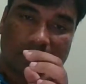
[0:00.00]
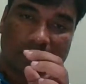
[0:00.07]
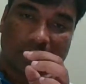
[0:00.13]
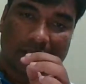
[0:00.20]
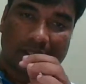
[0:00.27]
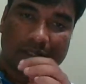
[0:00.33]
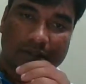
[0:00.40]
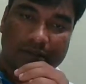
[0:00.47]

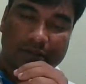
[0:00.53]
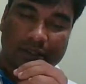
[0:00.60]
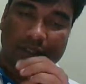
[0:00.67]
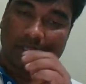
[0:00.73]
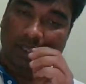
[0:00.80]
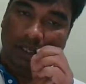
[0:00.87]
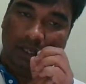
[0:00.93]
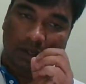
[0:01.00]
And
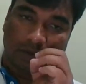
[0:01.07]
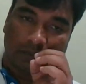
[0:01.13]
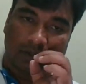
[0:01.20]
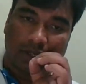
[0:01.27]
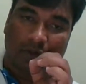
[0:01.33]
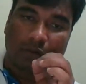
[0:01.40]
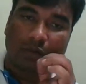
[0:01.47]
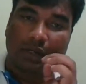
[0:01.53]
they are
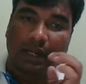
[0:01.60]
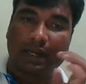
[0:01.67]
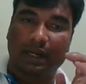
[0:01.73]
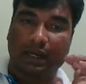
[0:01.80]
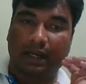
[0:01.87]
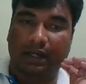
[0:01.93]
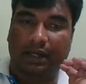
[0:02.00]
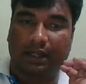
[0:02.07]
very good
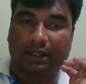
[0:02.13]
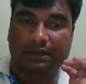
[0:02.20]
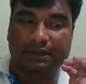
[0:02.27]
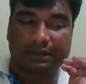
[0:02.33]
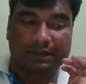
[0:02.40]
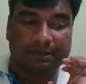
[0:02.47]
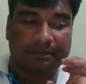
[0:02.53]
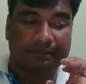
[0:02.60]

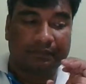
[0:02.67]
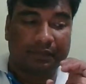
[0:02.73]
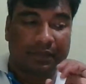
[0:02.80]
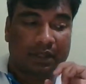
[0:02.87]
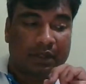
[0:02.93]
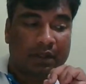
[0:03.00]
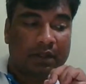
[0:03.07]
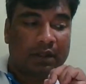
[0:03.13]
analytics.
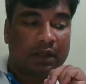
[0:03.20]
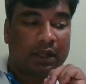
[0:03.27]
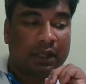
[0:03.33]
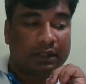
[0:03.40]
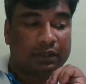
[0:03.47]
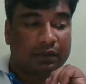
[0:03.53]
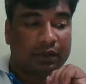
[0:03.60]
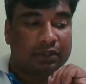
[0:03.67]

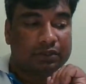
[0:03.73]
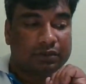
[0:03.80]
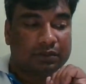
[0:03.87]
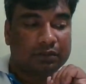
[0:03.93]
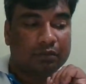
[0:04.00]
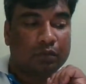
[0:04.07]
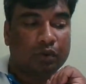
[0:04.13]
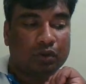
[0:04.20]
Enjoys
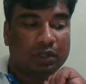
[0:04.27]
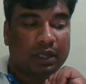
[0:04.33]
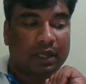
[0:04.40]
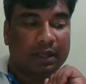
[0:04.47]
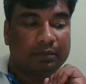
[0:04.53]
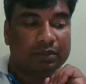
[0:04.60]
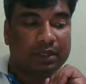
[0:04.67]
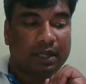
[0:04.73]
board
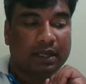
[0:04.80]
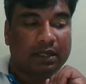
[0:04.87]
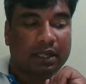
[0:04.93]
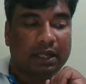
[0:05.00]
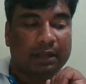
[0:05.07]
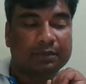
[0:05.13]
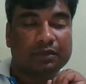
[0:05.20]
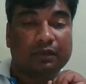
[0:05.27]
games and
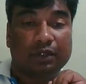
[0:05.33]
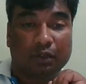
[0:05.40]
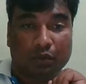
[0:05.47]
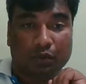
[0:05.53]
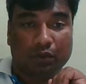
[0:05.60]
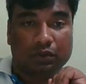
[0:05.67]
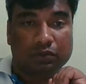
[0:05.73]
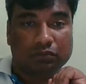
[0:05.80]
games with
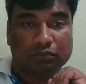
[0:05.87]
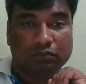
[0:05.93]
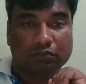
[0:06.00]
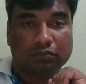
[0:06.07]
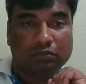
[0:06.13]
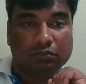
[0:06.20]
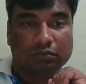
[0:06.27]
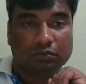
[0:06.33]
rules,
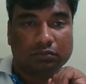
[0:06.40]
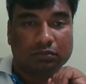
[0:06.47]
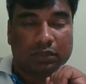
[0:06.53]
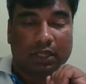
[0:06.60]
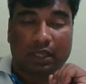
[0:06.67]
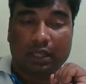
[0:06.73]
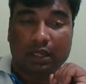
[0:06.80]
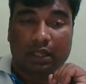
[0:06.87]

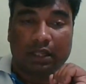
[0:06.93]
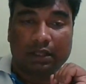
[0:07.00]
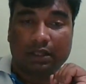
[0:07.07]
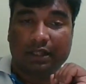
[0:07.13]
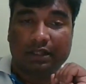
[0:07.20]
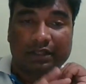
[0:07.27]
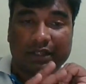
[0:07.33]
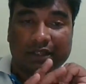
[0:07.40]
and
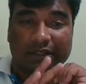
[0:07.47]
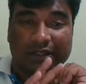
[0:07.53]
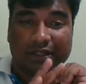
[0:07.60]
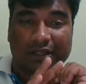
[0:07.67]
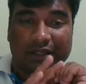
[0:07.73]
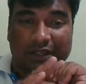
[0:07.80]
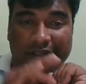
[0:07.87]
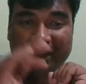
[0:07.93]

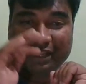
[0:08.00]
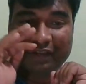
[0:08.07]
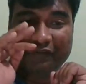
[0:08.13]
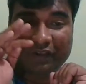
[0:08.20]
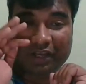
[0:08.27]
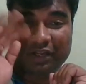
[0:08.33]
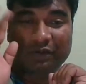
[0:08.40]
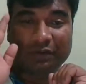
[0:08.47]
they are
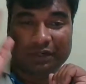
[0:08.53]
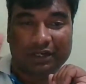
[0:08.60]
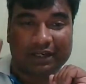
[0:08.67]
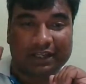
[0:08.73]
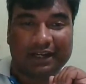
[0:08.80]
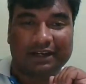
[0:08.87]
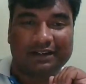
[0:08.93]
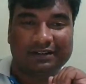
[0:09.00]
very good at
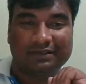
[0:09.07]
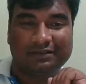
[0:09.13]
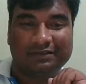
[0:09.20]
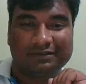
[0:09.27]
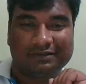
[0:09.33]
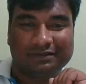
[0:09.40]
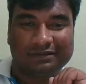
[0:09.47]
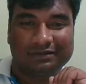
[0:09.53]
that.
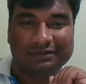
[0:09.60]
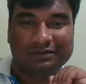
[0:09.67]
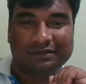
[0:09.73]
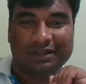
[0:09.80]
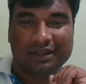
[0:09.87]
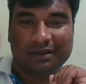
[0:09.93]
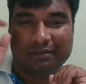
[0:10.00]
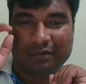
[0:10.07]

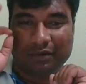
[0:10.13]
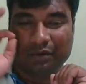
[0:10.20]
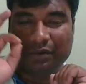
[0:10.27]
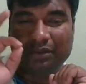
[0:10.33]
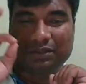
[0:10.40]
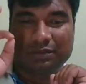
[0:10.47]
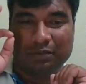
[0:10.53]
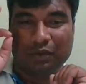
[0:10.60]

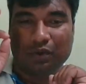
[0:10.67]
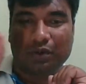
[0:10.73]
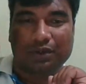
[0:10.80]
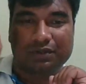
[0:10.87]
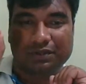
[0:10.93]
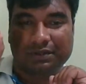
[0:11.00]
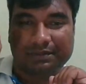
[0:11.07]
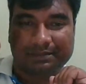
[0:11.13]
Rules
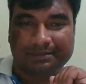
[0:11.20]
books.